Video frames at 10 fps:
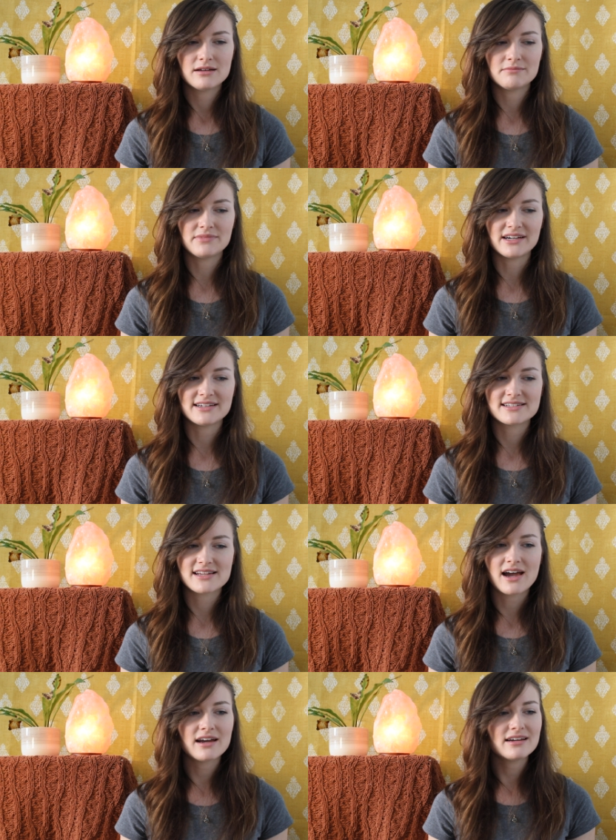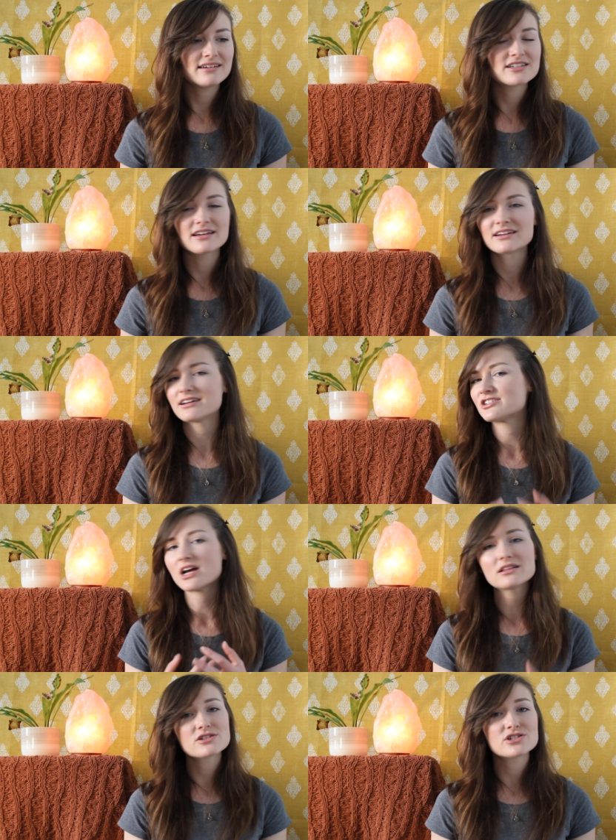but I
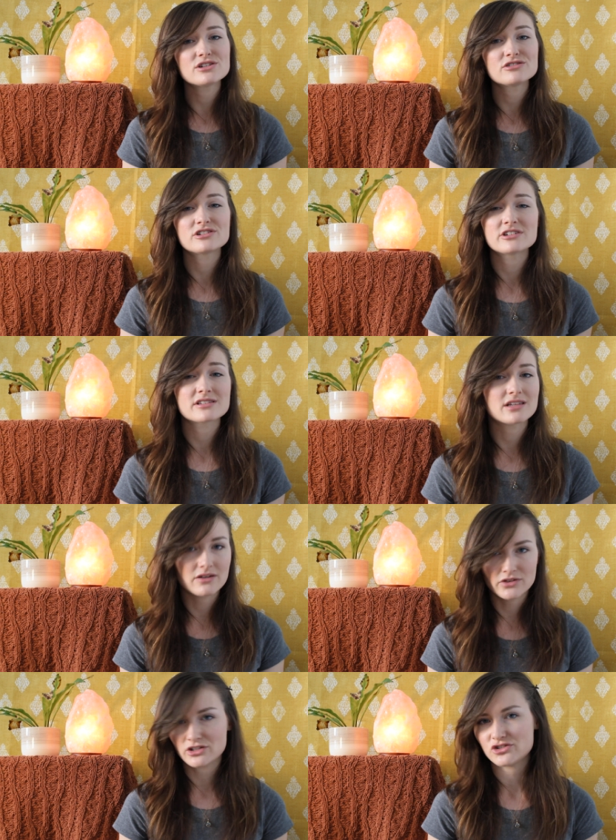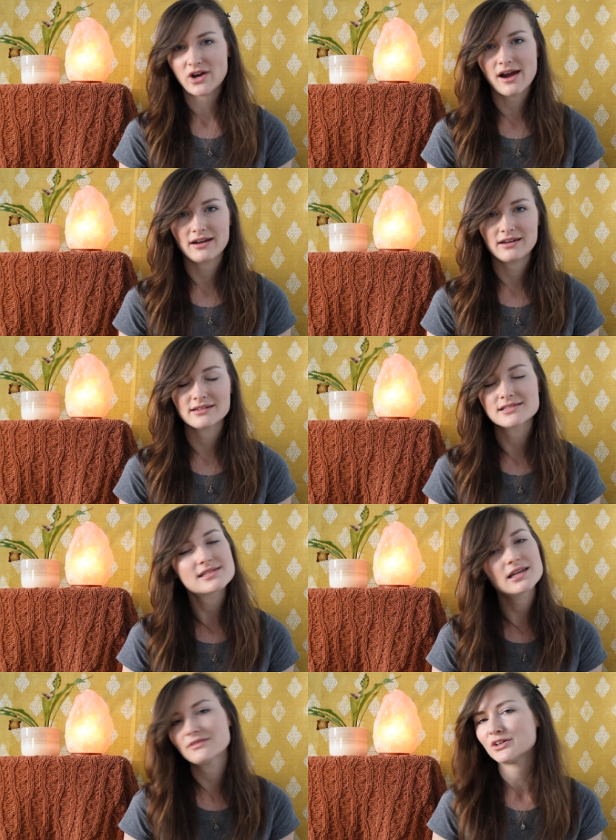challenge you to just give it a try and
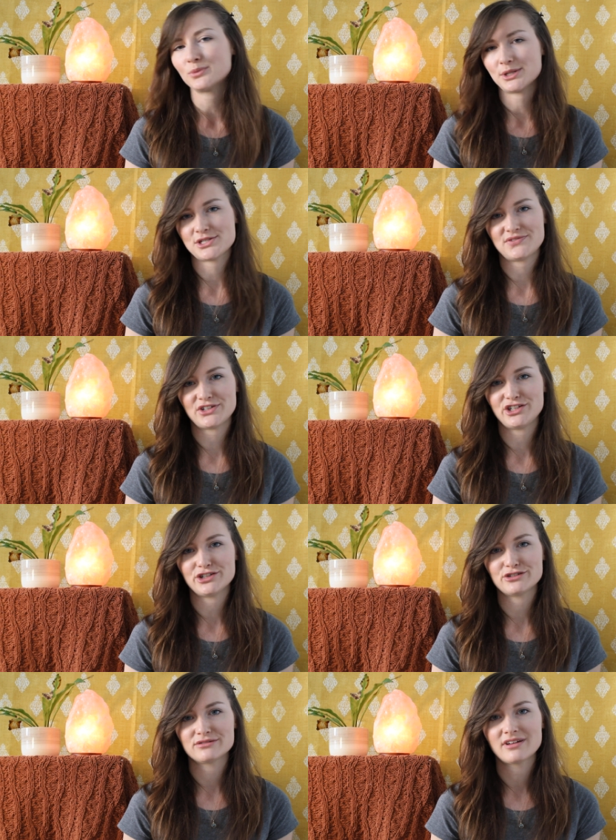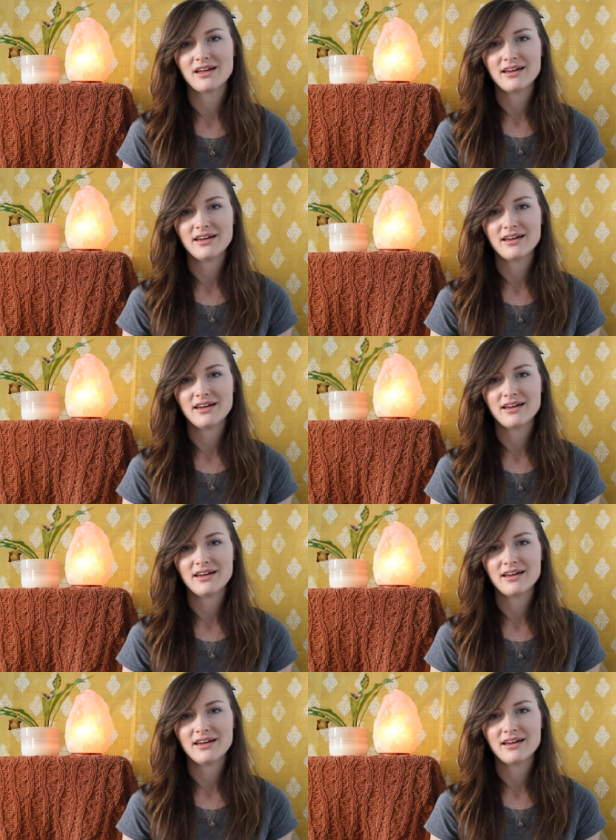see if it works for you.